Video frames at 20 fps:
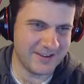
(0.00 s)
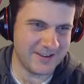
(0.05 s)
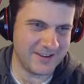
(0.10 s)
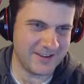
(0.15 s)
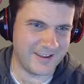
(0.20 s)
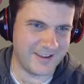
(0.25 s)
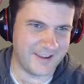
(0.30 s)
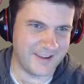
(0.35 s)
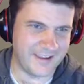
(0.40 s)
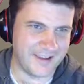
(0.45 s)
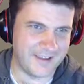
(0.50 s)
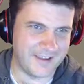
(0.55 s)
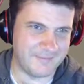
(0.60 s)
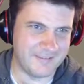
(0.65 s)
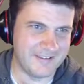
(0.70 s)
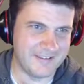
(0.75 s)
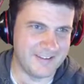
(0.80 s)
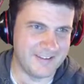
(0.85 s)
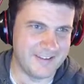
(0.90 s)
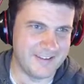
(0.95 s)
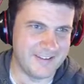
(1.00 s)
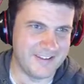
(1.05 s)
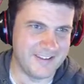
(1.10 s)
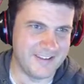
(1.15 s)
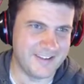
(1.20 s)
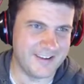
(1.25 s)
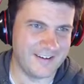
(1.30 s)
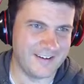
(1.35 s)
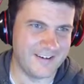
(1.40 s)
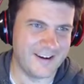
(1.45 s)

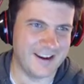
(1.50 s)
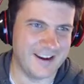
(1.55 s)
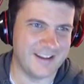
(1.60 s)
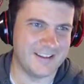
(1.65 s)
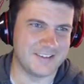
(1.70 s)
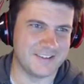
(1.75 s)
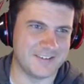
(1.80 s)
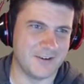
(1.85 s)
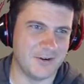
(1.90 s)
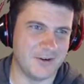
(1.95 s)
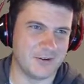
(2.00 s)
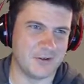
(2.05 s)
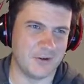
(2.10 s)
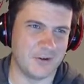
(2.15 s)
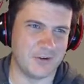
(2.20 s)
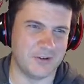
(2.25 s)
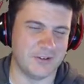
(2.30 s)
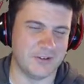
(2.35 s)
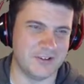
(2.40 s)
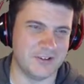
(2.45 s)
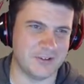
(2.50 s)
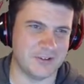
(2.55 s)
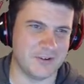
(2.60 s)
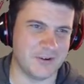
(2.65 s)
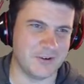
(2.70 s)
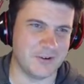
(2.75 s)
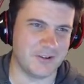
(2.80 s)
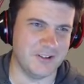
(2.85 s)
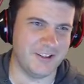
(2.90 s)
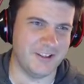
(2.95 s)
Alright, let's go to Google. To
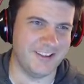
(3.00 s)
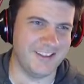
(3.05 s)
Google!